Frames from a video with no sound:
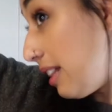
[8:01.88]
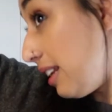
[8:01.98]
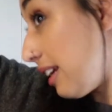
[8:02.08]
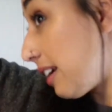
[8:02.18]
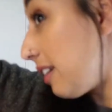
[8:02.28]
and
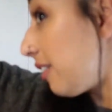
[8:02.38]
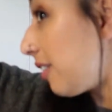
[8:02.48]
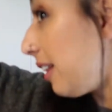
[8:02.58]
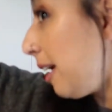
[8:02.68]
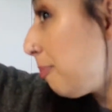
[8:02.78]
then I
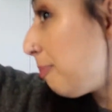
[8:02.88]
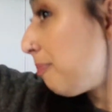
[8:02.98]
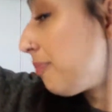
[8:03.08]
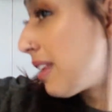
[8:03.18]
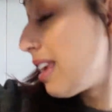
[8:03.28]
curl up,
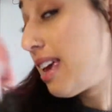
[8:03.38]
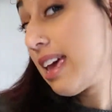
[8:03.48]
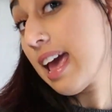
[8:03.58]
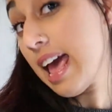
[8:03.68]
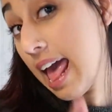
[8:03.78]

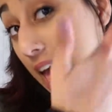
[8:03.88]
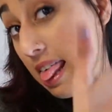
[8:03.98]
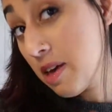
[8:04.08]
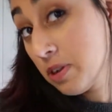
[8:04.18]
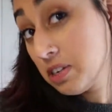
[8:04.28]

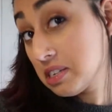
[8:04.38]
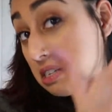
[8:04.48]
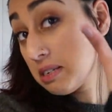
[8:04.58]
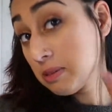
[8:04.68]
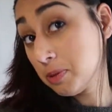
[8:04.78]
and then we
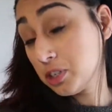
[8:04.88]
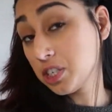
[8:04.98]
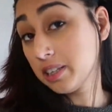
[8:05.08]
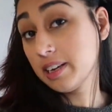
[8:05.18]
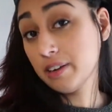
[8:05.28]

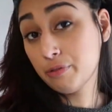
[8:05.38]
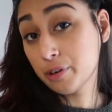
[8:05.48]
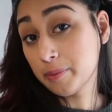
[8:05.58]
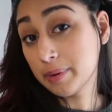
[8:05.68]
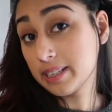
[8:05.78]
chill here
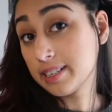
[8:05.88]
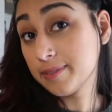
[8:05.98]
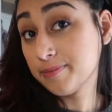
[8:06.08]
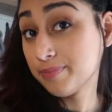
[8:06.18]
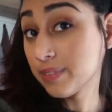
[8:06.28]
for a bit.
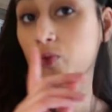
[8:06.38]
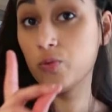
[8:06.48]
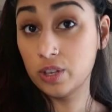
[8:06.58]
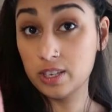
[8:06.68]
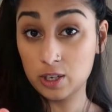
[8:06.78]

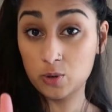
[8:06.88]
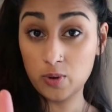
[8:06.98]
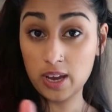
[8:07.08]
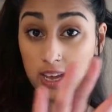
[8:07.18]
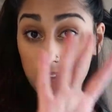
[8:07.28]
This is
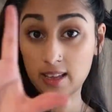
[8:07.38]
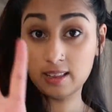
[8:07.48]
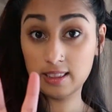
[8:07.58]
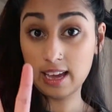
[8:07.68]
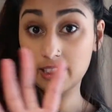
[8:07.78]
where
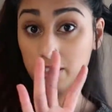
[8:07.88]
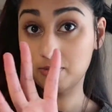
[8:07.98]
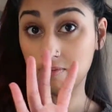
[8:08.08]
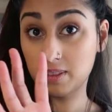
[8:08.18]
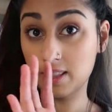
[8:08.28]
the other
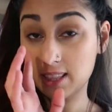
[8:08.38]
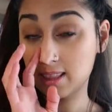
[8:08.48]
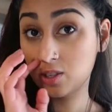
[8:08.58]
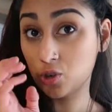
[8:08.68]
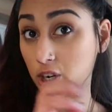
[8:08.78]

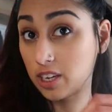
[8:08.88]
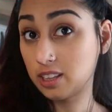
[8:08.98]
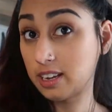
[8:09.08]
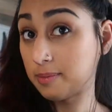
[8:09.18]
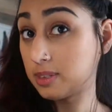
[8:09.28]
trick
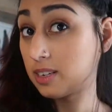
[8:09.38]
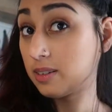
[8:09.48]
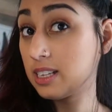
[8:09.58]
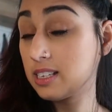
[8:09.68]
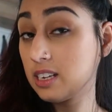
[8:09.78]
comes in.
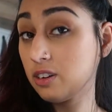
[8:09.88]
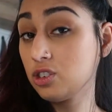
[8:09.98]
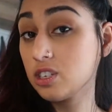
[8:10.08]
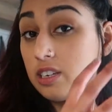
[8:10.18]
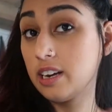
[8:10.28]
Instead of
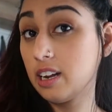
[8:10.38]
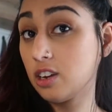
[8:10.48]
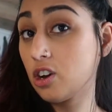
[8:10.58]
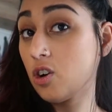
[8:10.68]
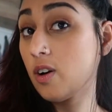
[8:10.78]
just letting
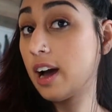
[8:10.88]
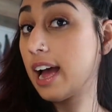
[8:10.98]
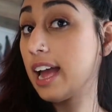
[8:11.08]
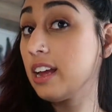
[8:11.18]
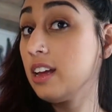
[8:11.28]
go,
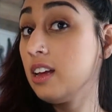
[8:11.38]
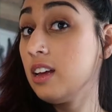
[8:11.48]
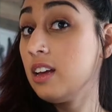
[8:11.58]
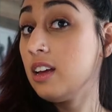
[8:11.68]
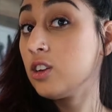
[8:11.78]
I
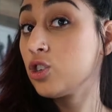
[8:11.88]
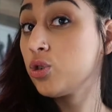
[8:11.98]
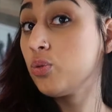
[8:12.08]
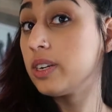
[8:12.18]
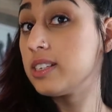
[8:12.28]

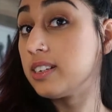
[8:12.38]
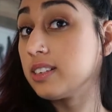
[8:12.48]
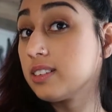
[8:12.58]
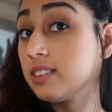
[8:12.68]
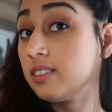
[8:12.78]
twist
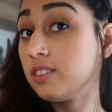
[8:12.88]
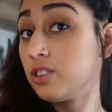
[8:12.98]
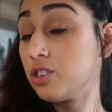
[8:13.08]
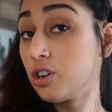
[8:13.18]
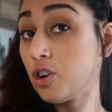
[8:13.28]
it.
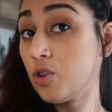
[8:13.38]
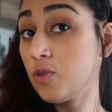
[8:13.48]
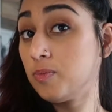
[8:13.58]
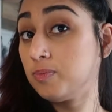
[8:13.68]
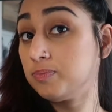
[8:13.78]

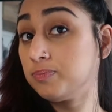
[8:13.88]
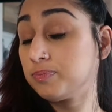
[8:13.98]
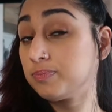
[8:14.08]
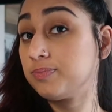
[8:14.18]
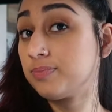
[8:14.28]
So
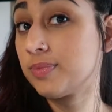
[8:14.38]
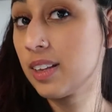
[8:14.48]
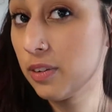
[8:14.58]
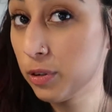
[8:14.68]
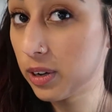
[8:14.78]

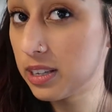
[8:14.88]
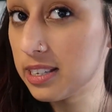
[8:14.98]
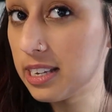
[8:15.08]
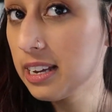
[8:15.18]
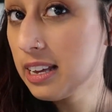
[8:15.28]
if you can see,